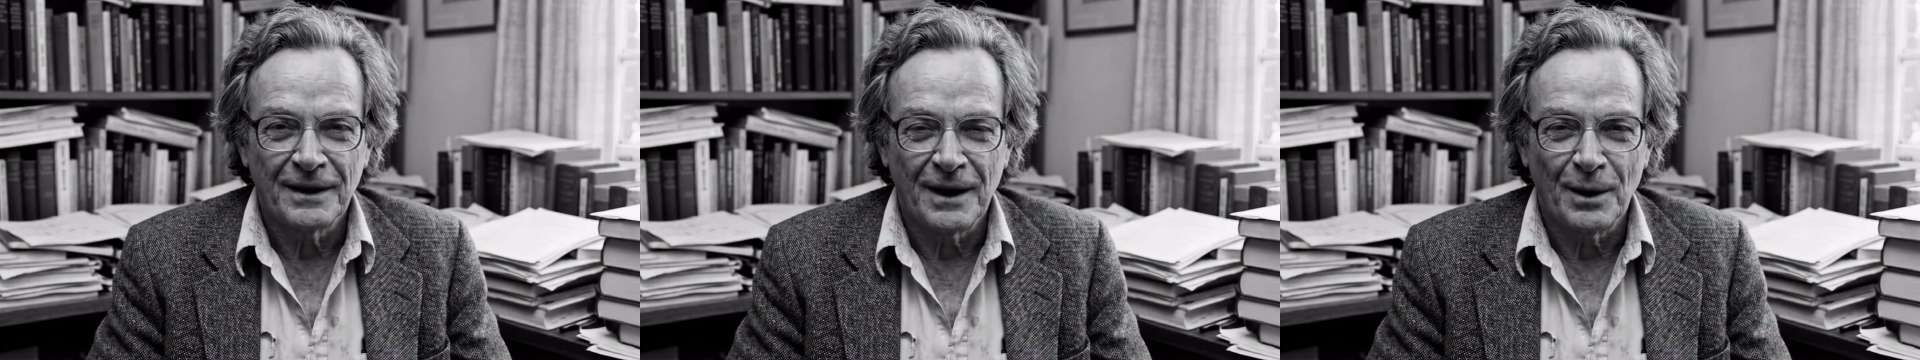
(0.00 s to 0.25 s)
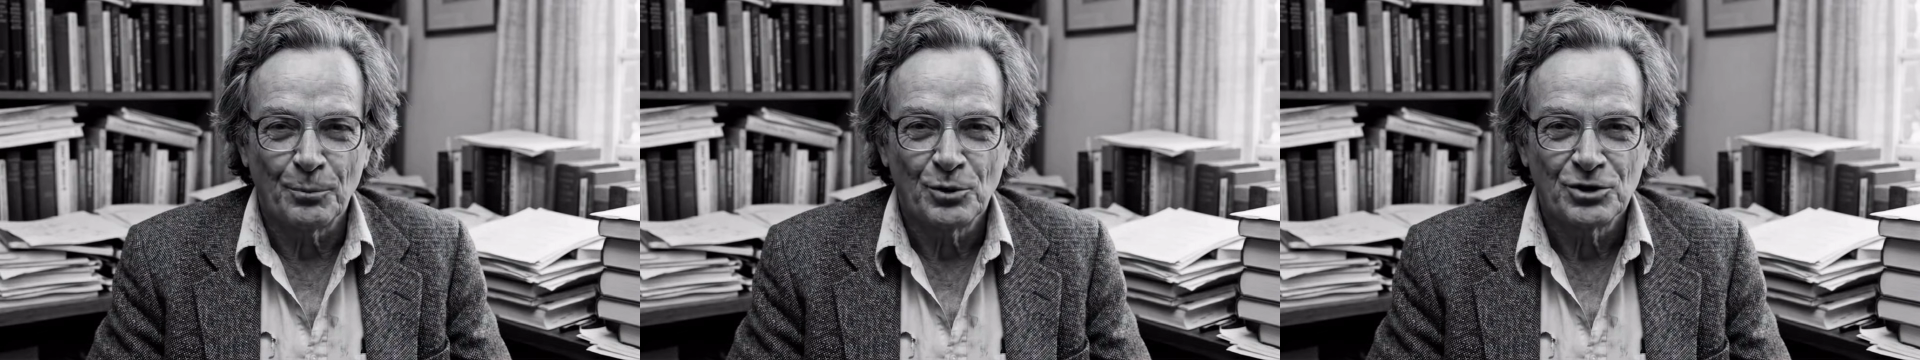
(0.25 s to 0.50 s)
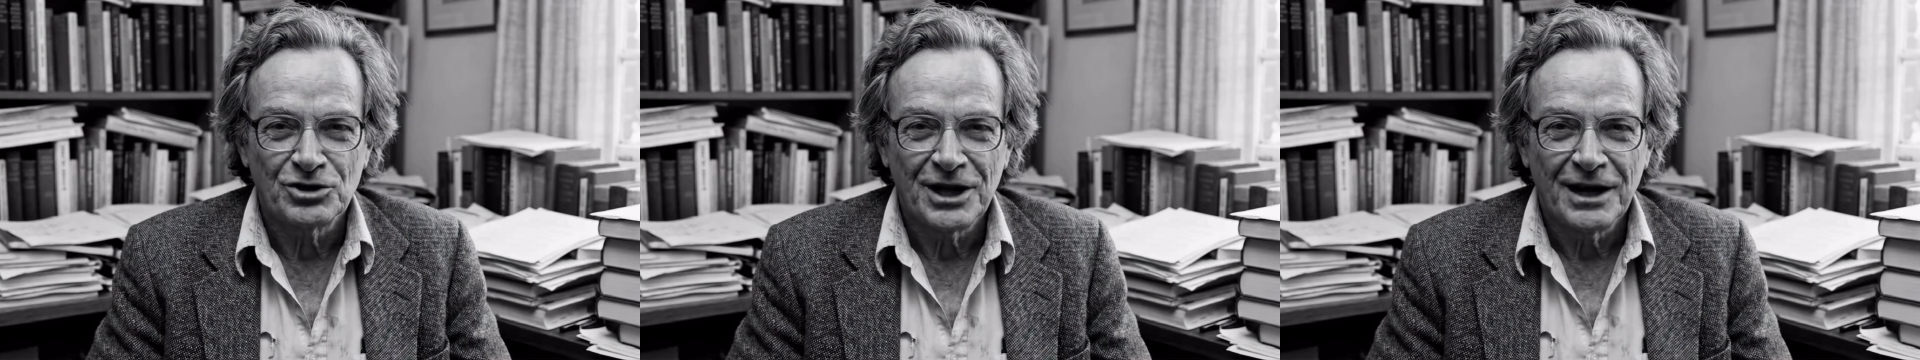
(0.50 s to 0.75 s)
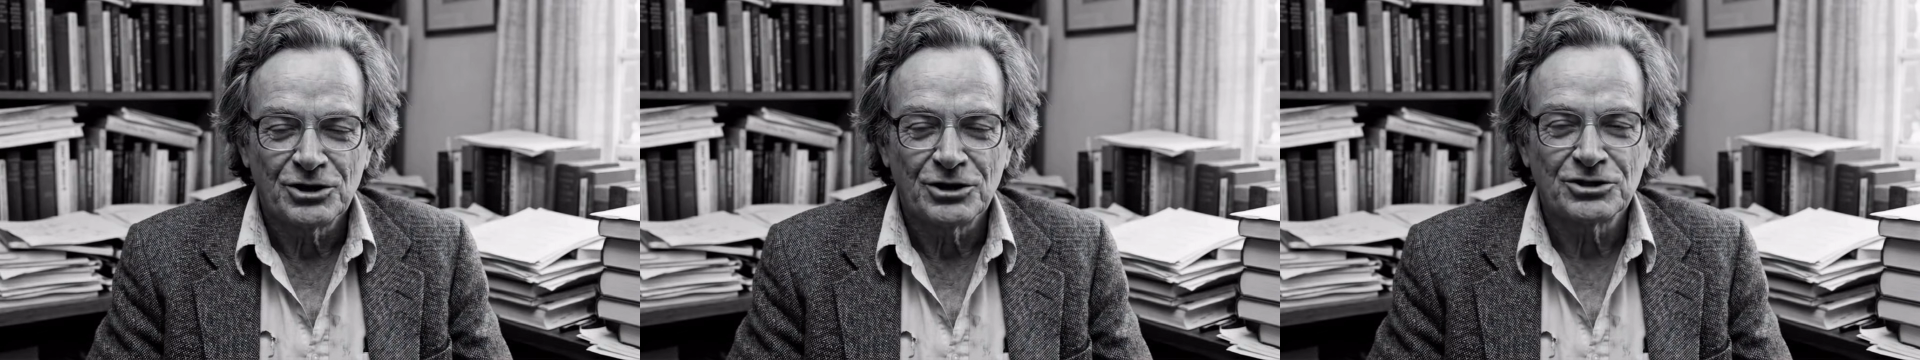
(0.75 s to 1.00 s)
a
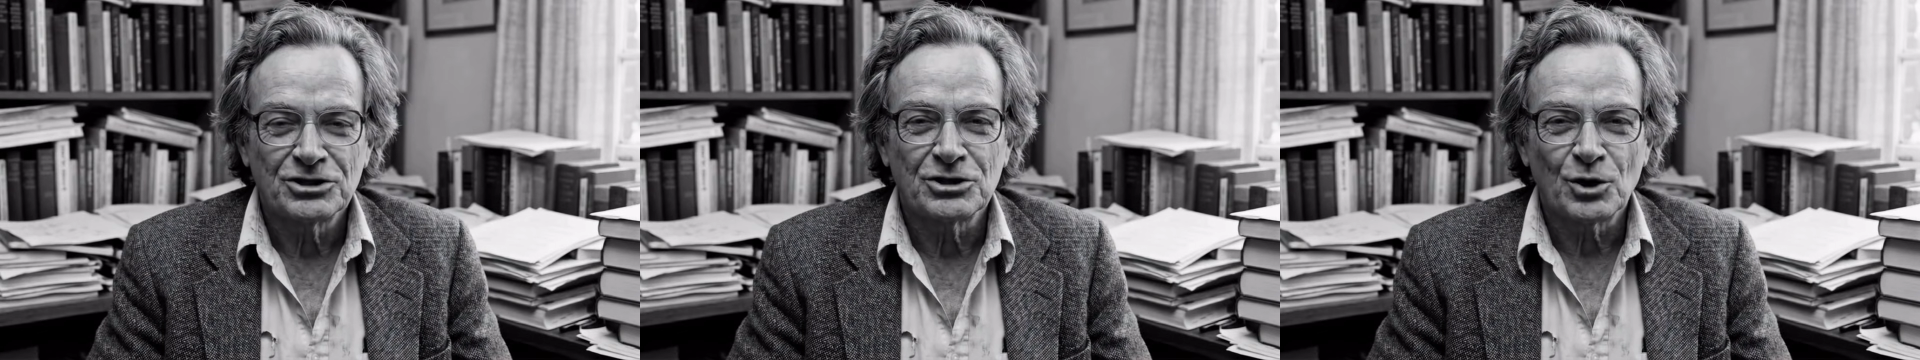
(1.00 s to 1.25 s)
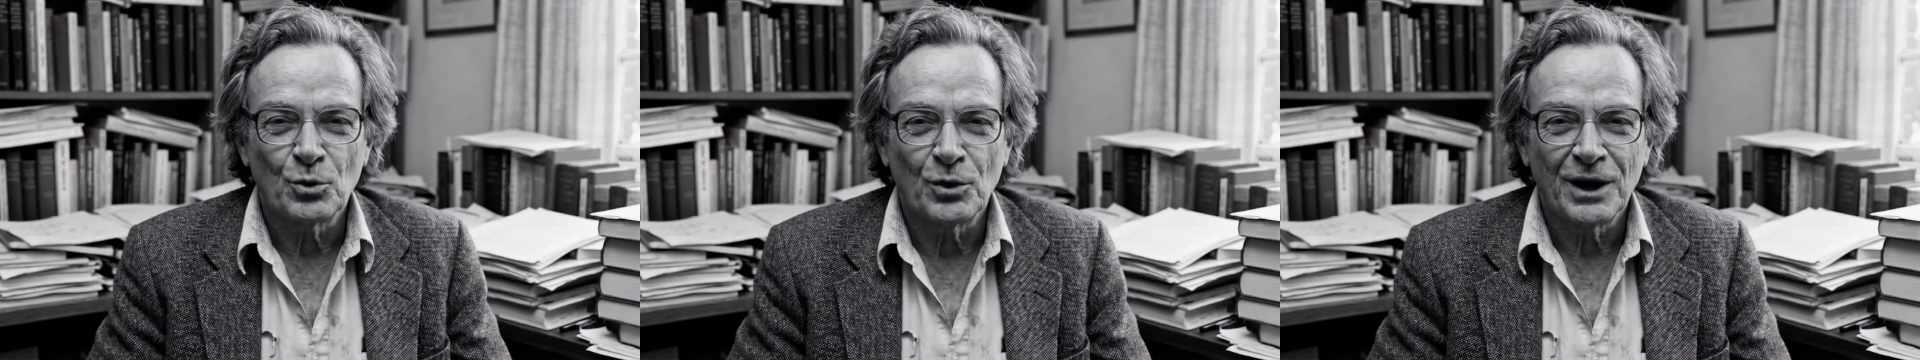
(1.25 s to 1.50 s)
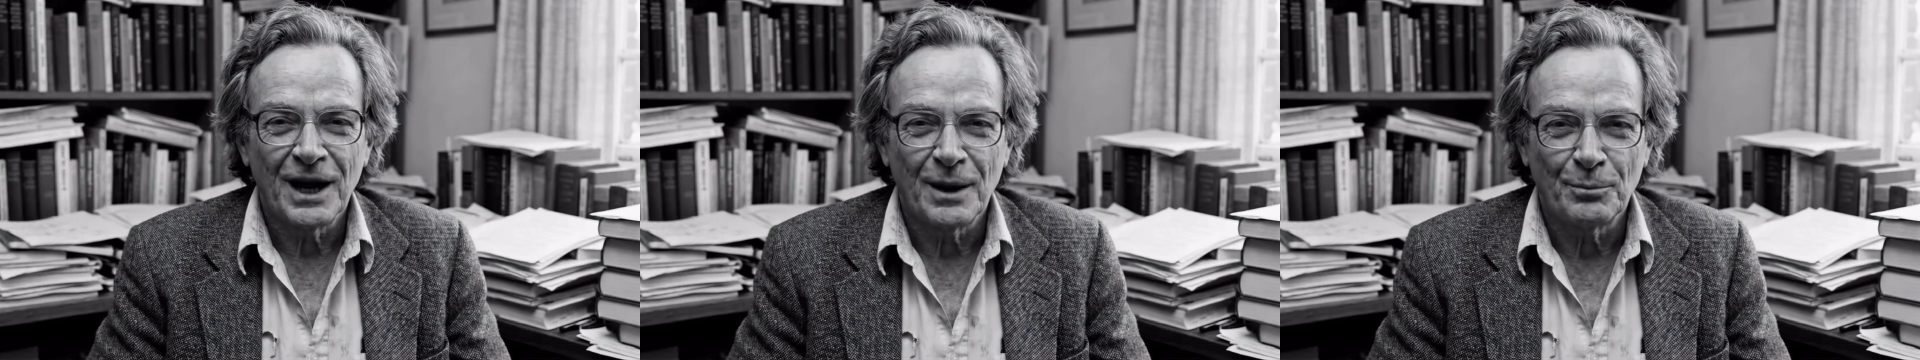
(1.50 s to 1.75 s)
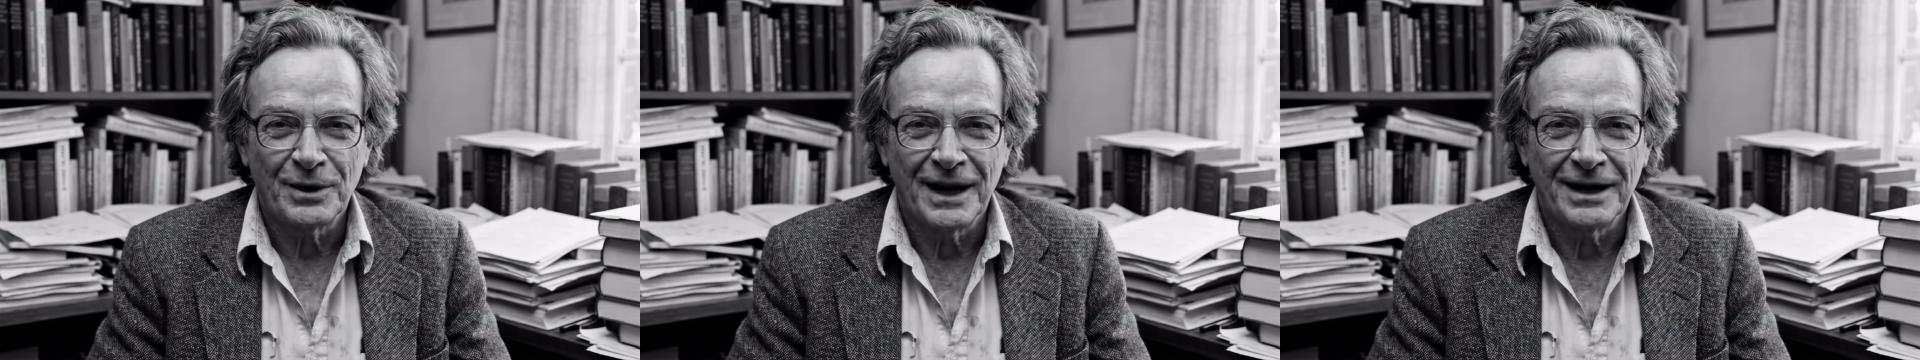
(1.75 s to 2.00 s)
projection so
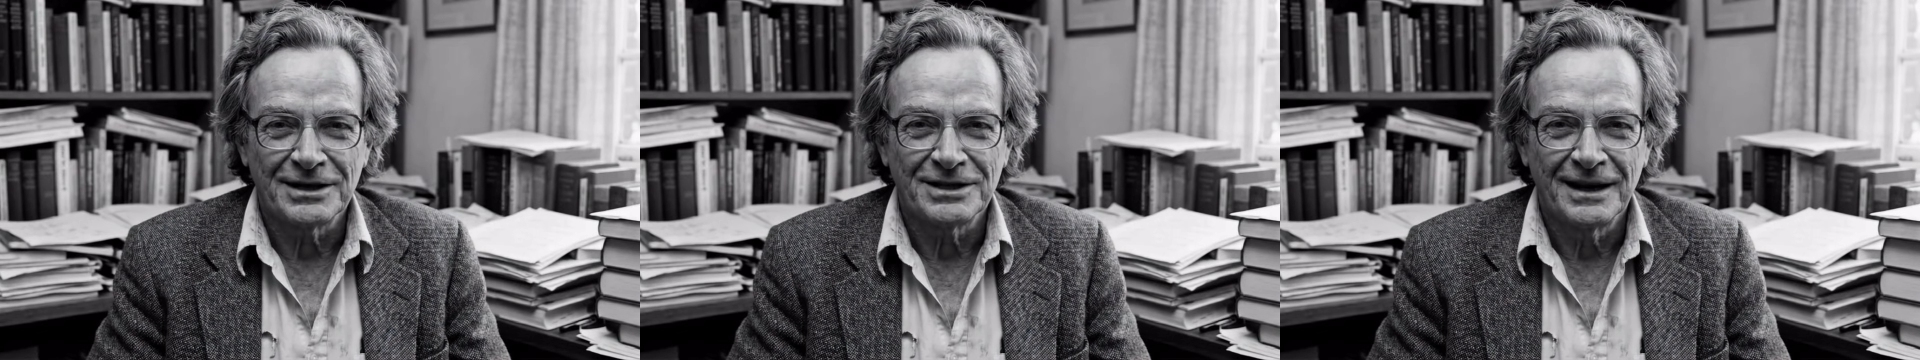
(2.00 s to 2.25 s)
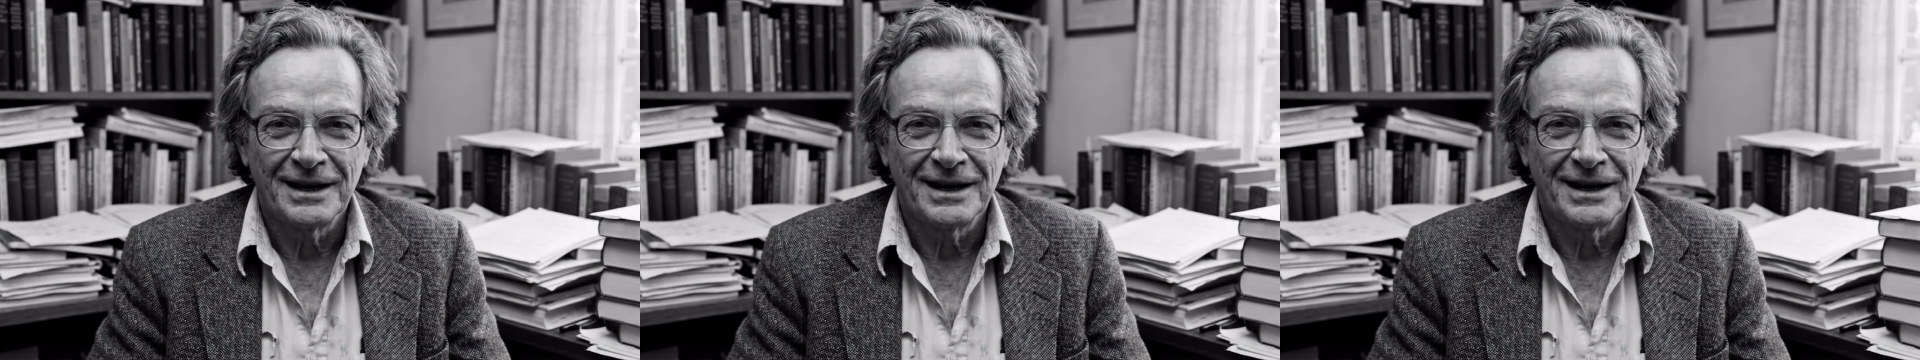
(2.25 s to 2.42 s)
complex